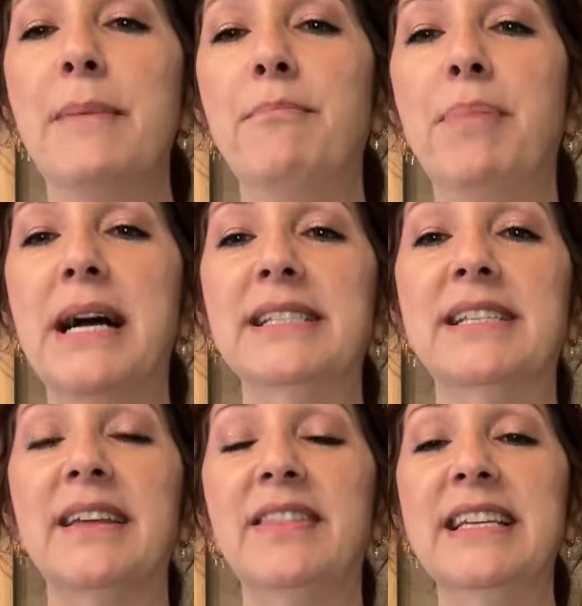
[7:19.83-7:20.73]
but
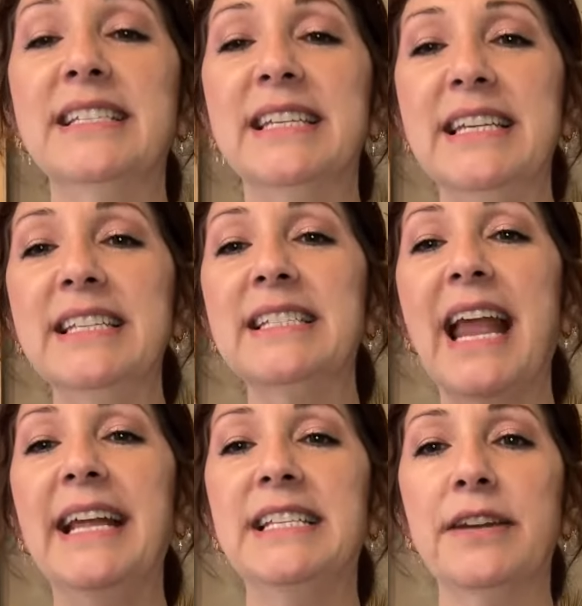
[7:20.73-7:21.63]
this is
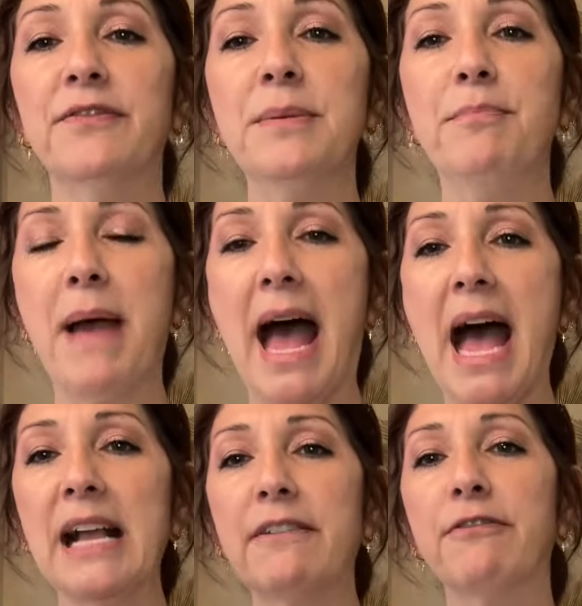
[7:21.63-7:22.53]
a different
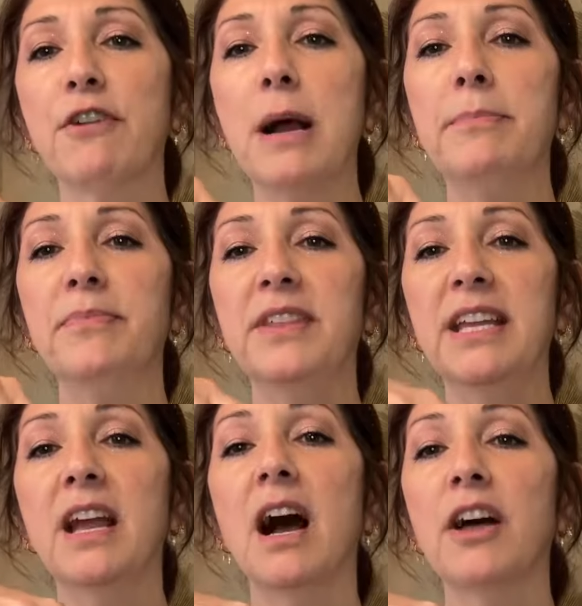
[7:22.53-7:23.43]
bag from
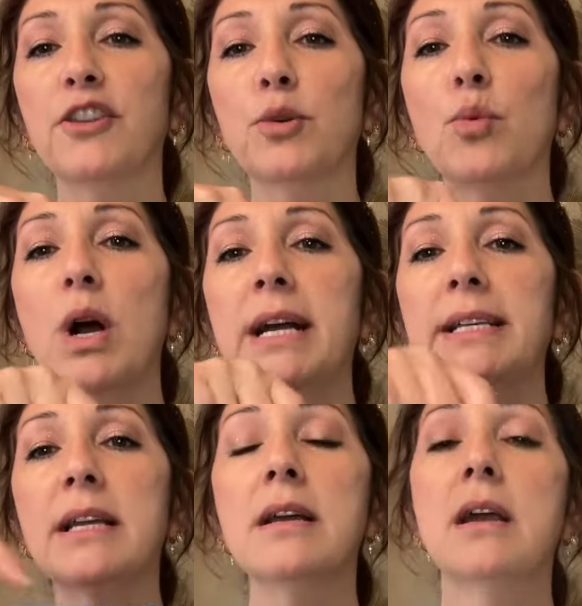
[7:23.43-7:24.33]
the other
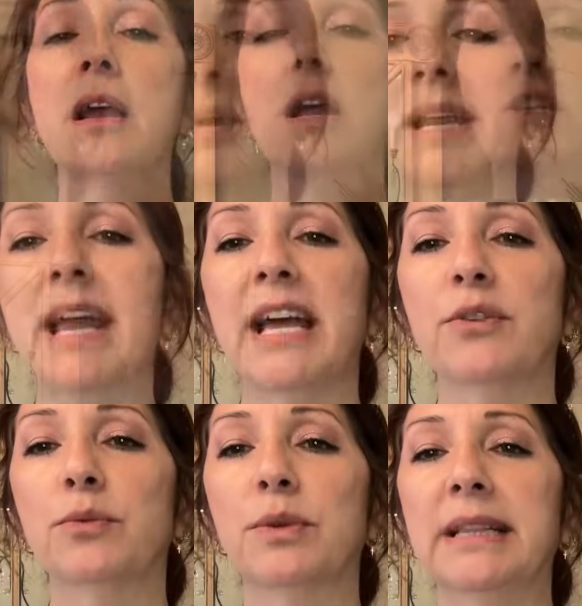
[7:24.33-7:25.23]
one. I went ahead
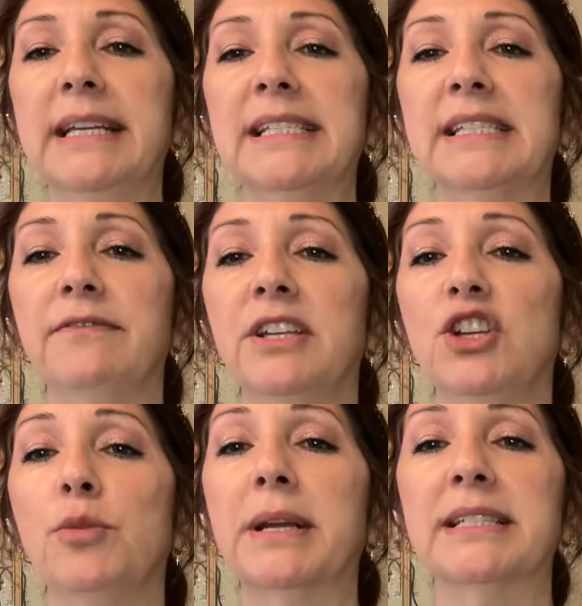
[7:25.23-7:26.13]
and released the
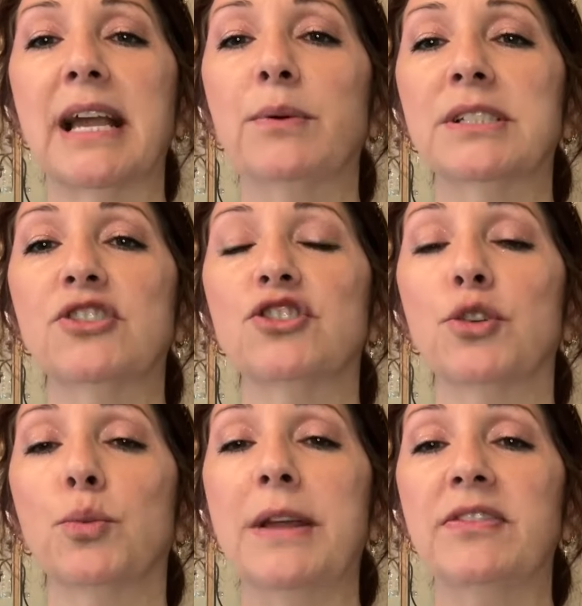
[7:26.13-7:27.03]
video because I wasn't sure
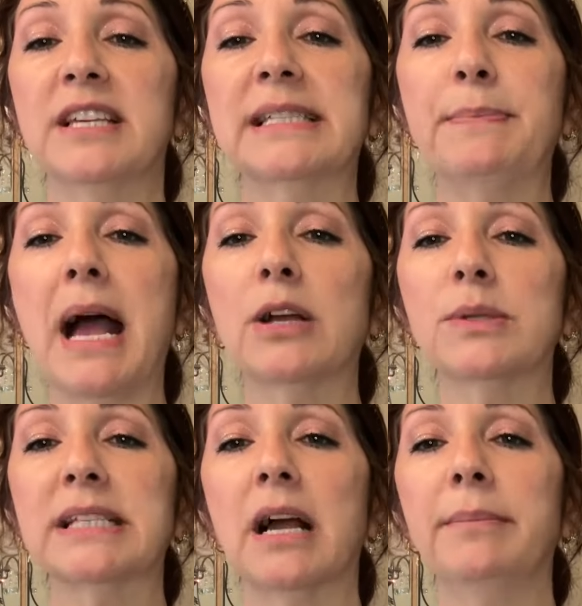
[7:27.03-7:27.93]
when this bag
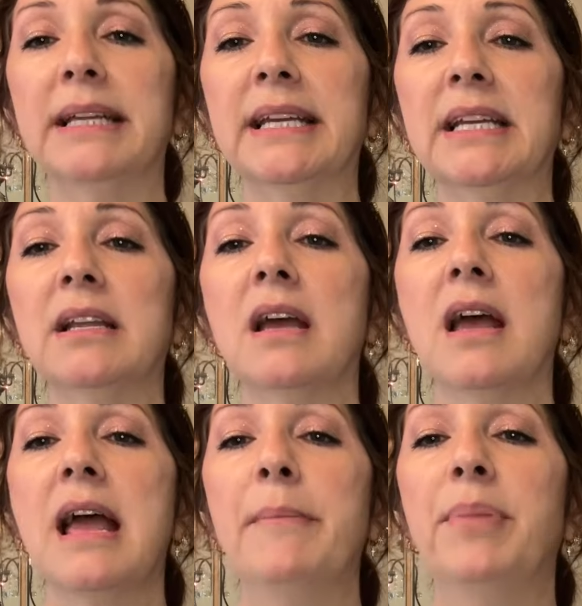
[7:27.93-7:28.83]
was coming in,
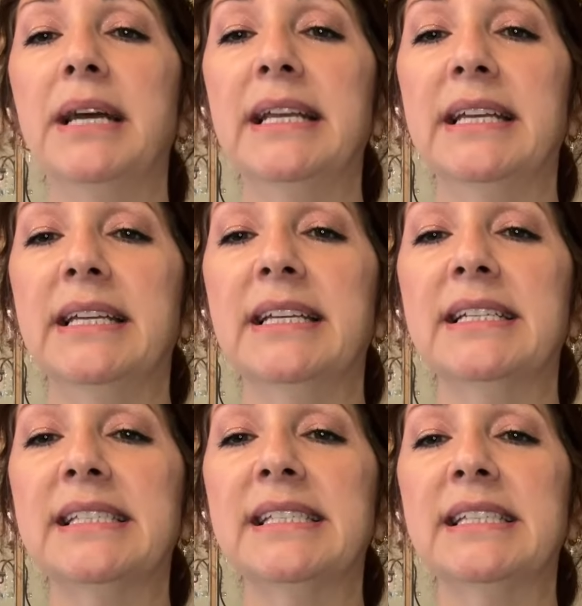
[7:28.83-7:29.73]
but it
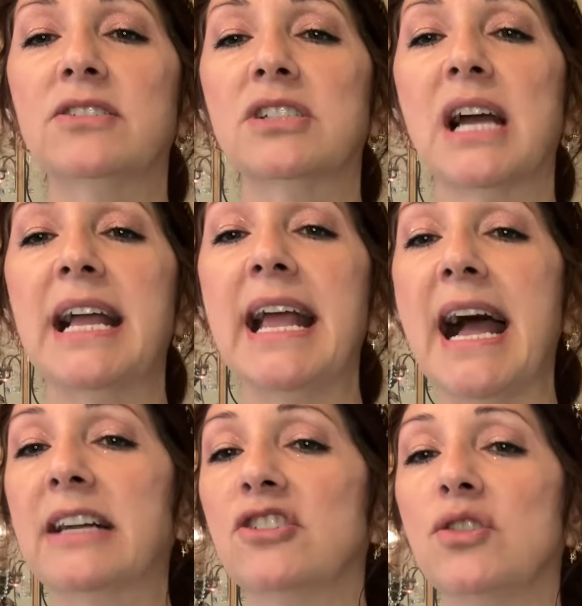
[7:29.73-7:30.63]
is still
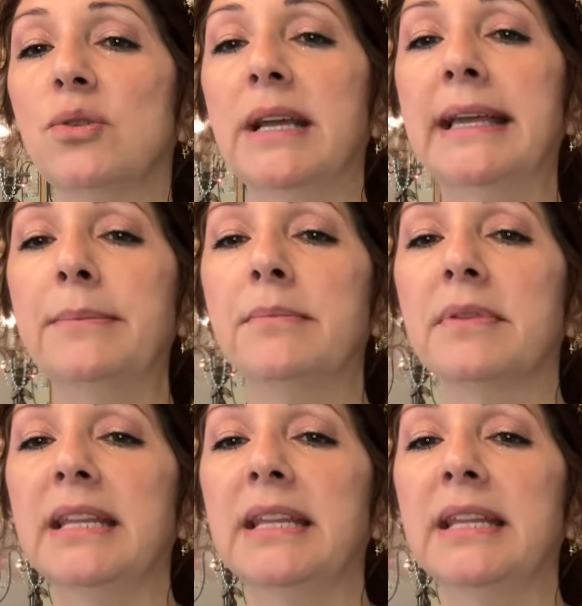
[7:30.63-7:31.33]
diagonal, and